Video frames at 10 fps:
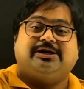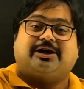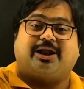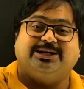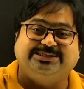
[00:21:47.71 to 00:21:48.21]

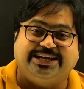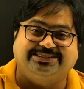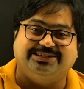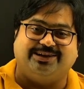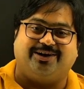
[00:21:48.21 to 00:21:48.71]
cross
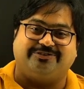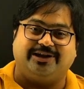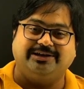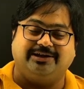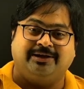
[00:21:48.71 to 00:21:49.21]
section of an
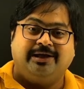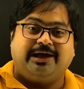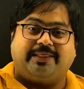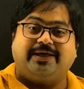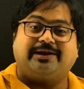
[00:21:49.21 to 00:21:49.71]
onion
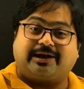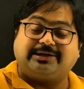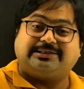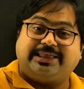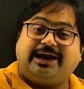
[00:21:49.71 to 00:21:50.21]
and then
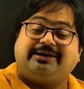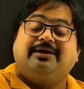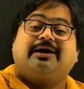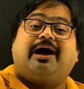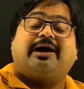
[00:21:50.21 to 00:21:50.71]
cut that
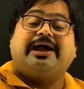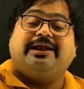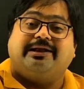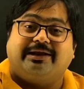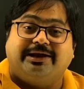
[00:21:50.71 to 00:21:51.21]

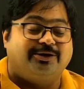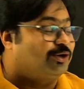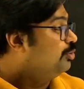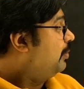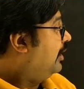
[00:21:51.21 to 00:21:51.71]
again into
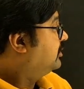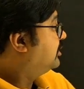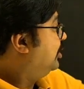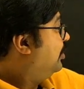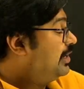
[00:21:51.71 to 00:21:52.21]
two parts.
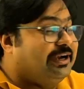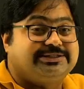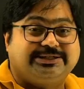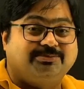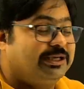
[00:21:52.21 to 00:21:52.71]
You will get
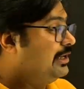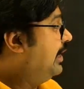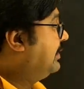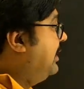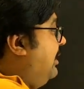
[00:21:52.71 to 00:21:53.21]
something
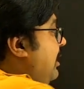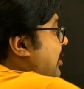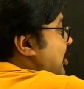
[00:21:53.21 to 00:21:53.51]
like that.